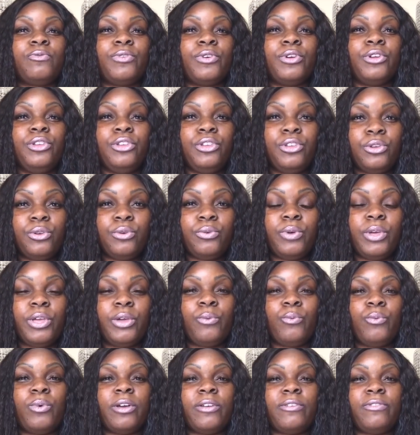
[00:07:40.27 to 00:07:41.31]
for you
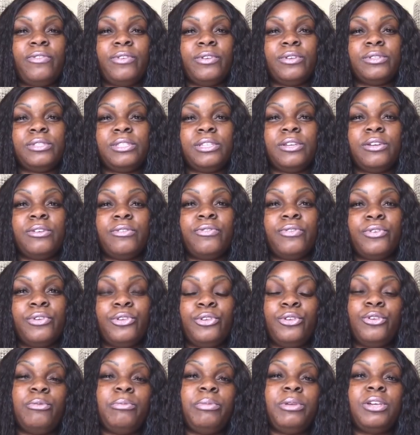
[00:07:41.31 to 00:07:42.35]
and what feels good for
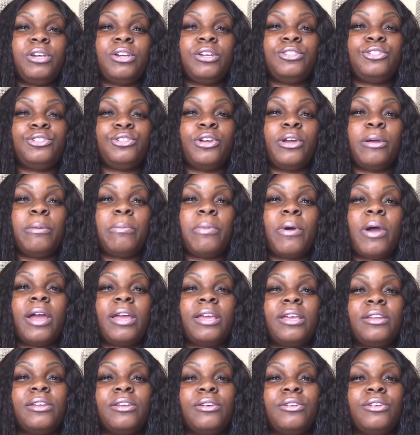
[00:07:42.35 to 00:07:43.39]
you because you're
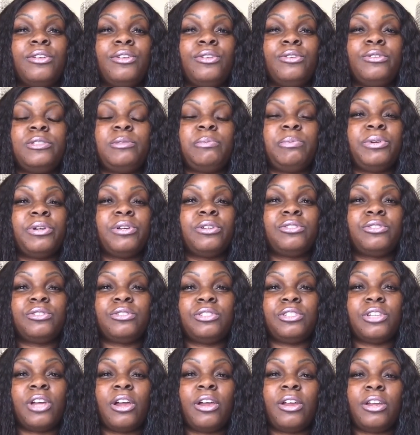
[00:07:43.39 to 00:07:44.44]
embarking on a new spiritual
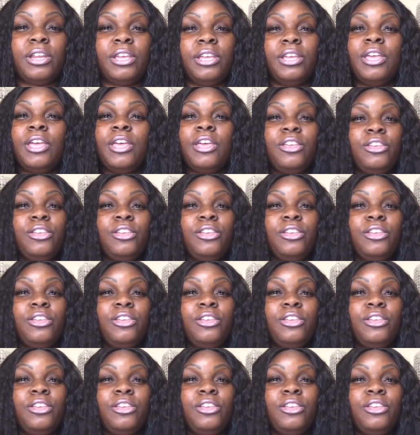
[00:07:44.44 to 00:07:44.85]
journey.